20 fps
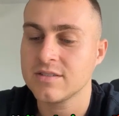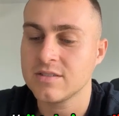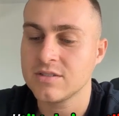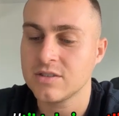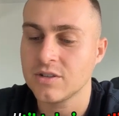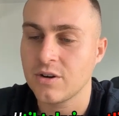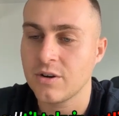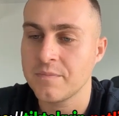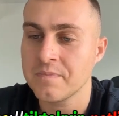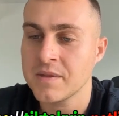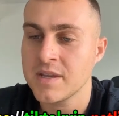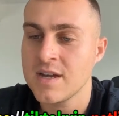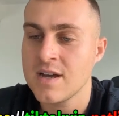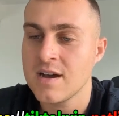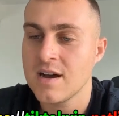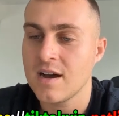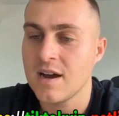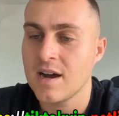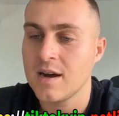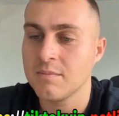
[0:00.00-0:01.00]
So
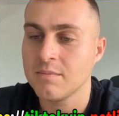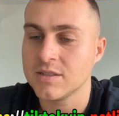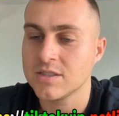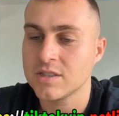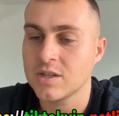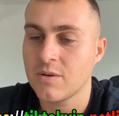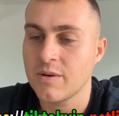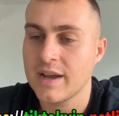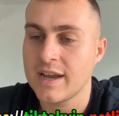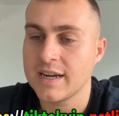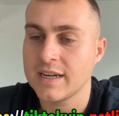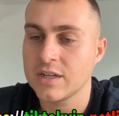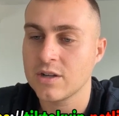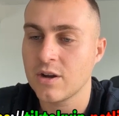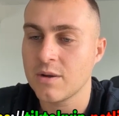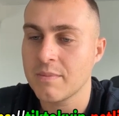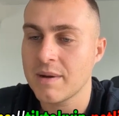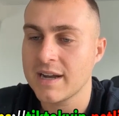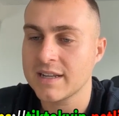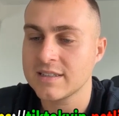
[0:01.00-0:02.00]
let's go ahead and
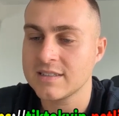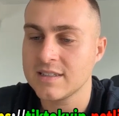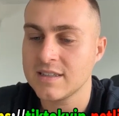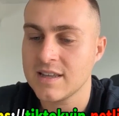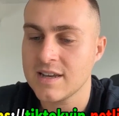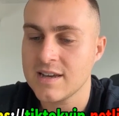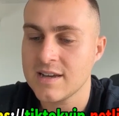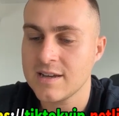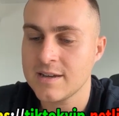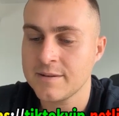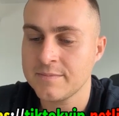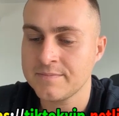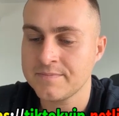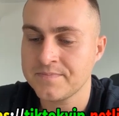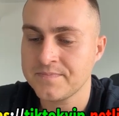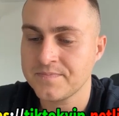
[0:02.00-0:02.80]
go back to there.